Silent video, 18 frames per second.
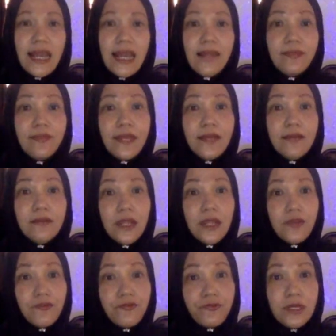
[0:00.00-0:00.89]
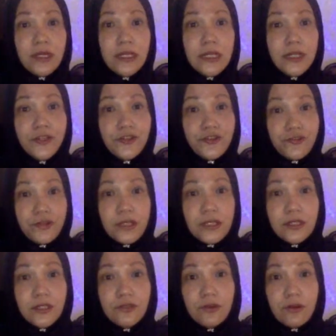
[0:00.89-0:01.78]
And then they really
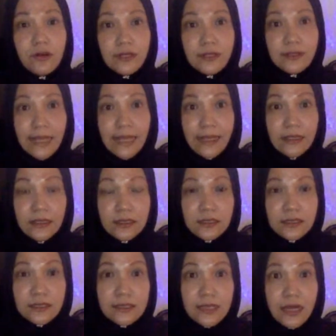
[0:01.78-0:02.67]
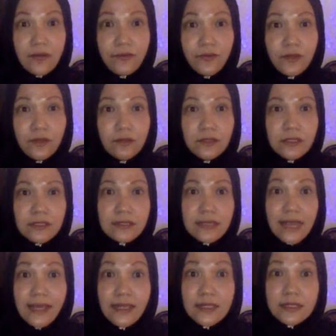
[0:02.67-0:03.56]
drill you on the technical stuff, you know, the
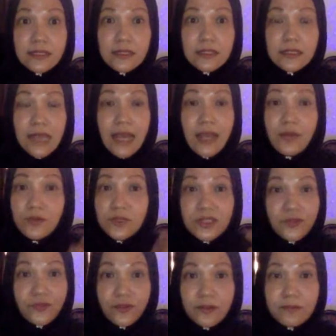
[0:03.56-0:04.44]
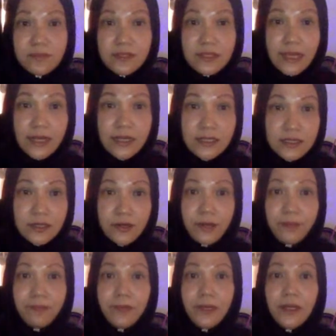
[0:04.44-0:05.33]
sciences. I was from science
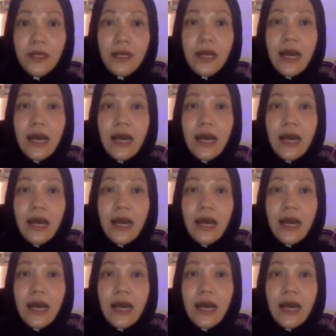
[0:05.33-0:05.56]
stream.